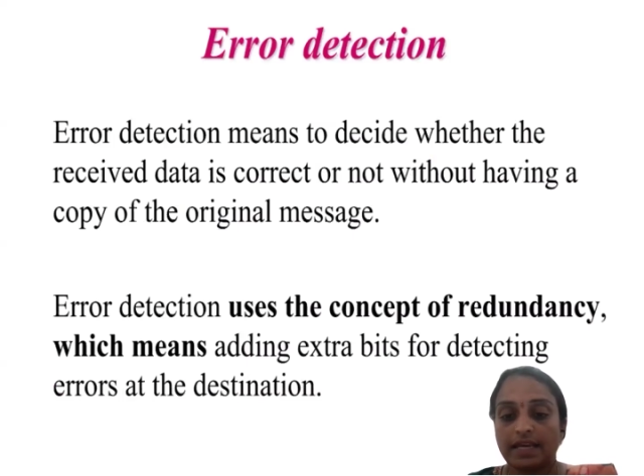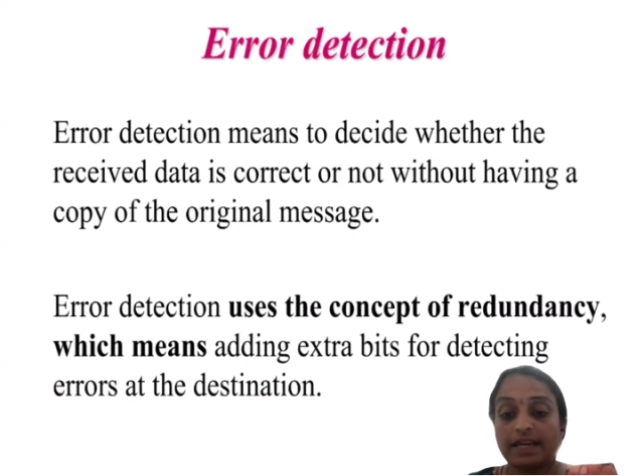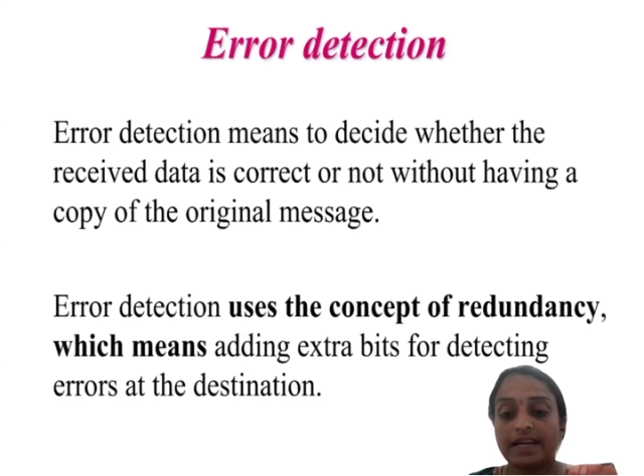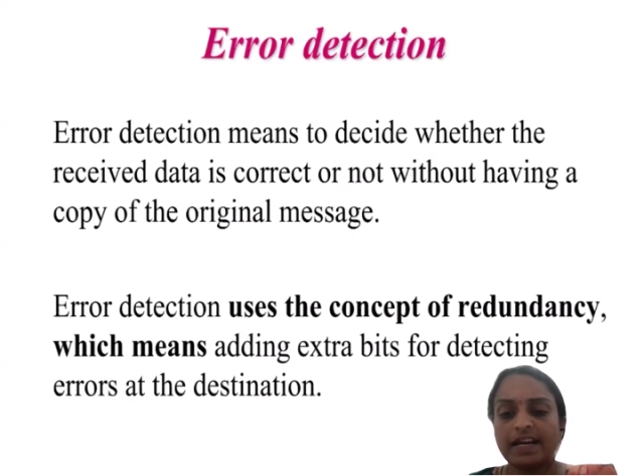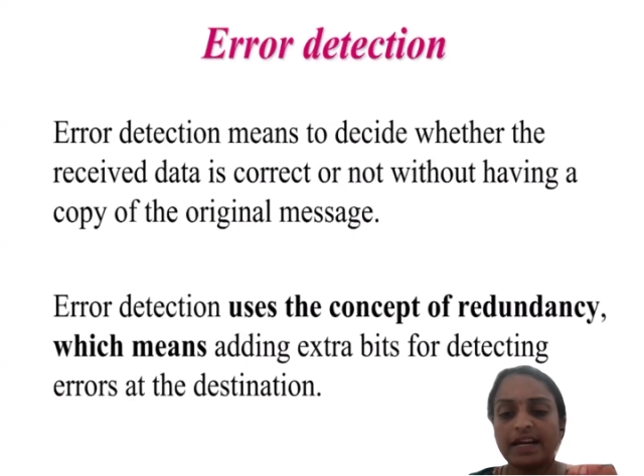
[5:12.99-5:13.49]

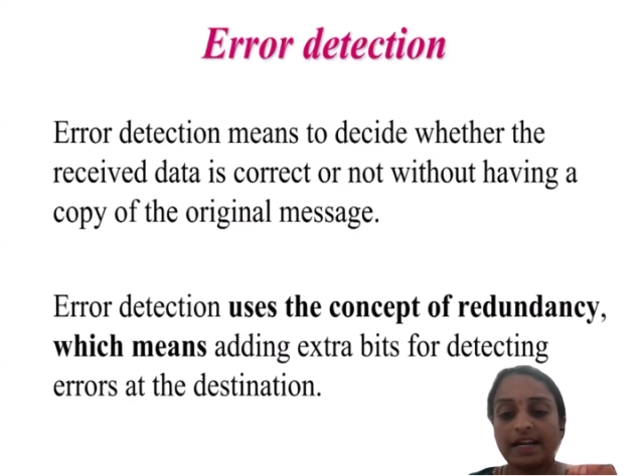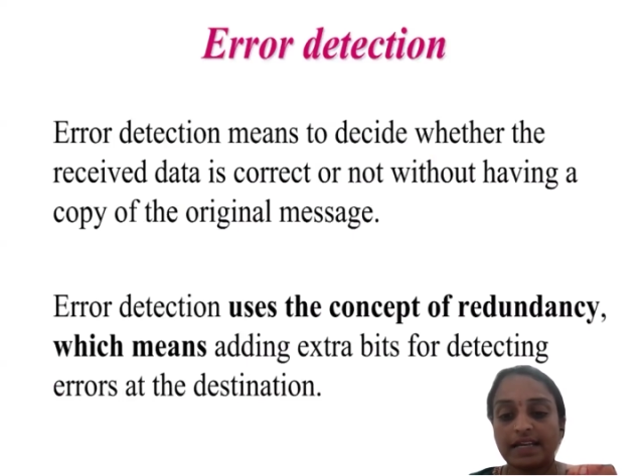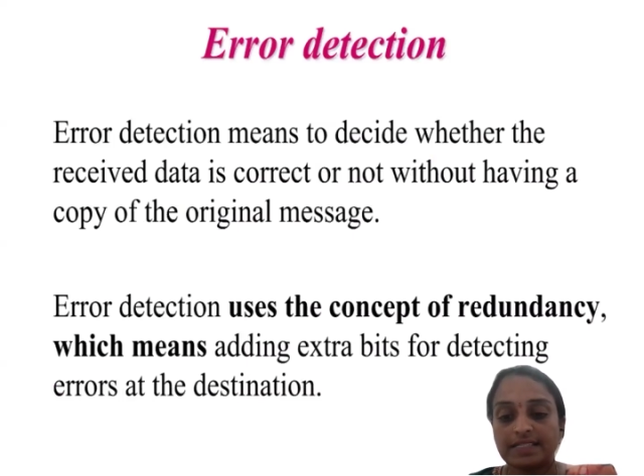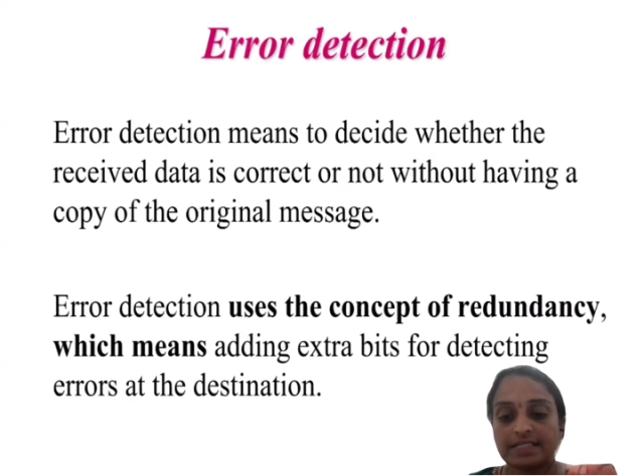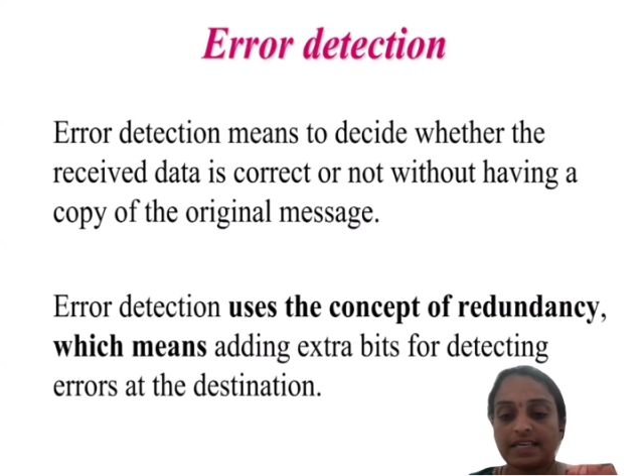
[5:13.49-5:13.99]

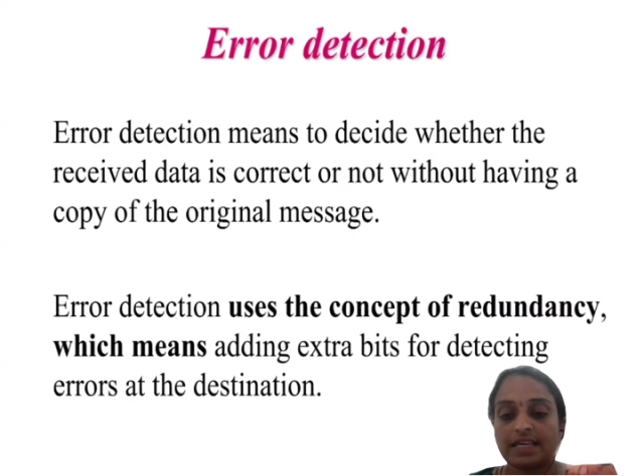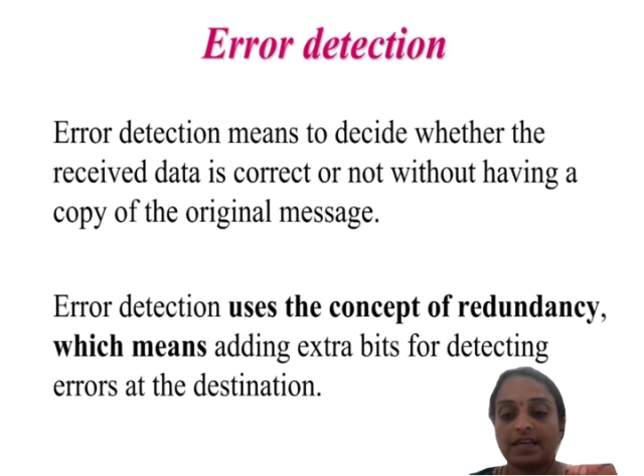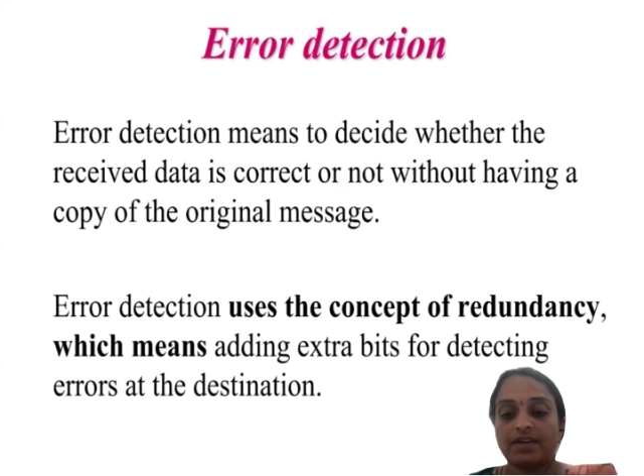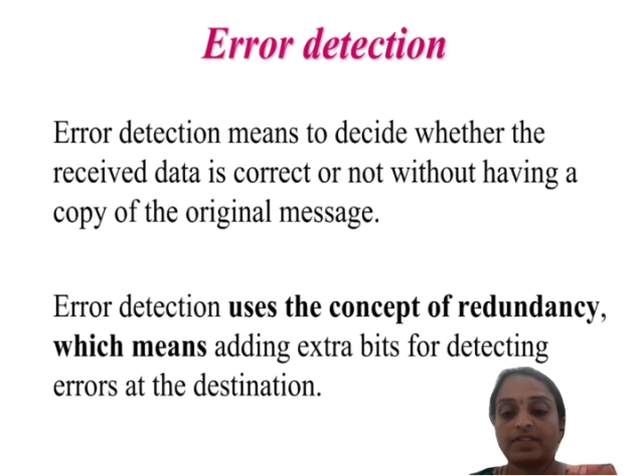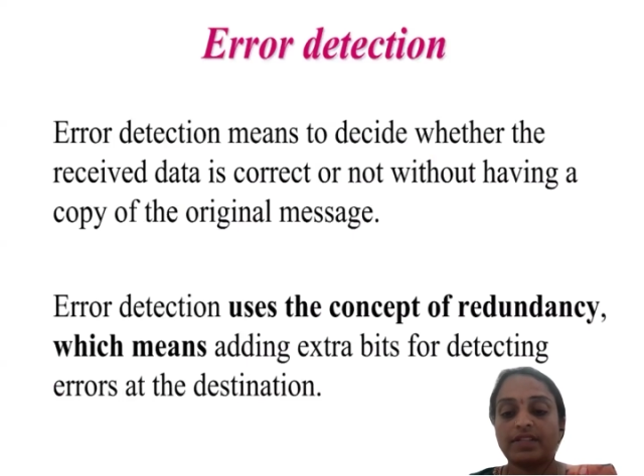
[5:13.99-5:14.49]

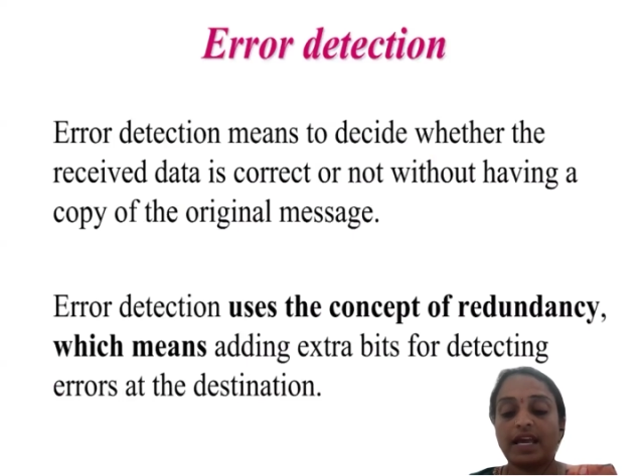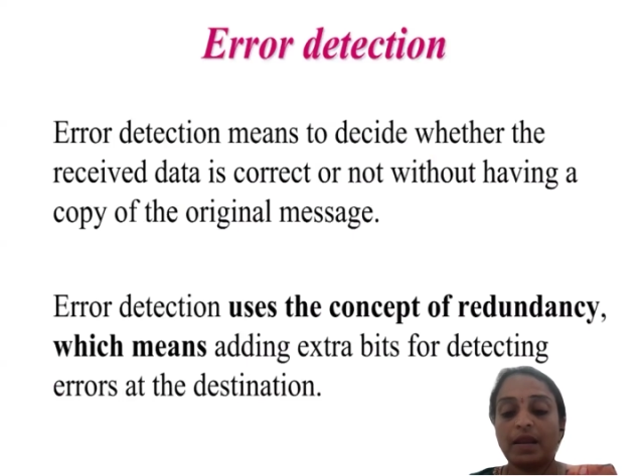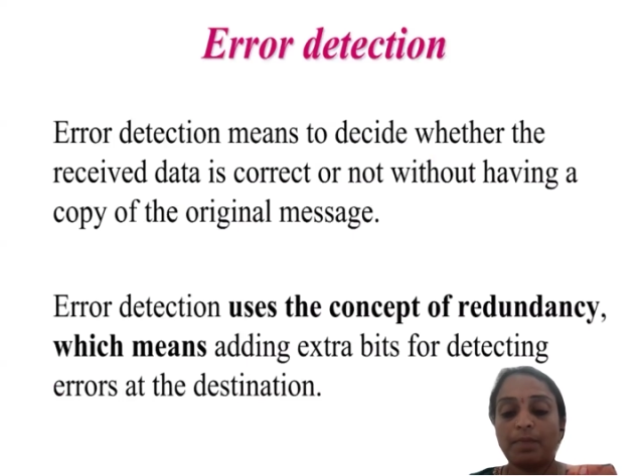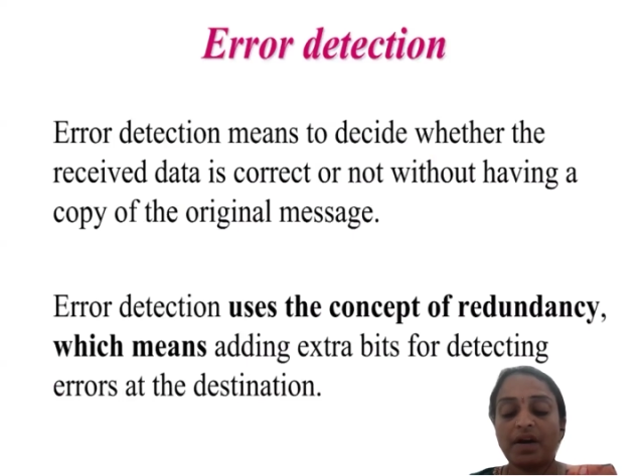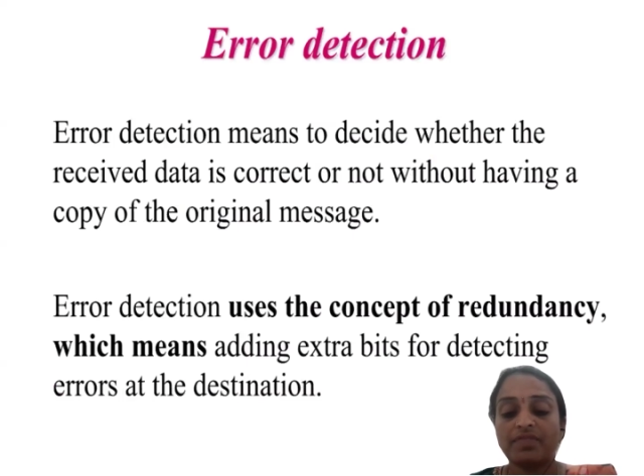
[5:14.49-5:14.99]
Redundancy. With the help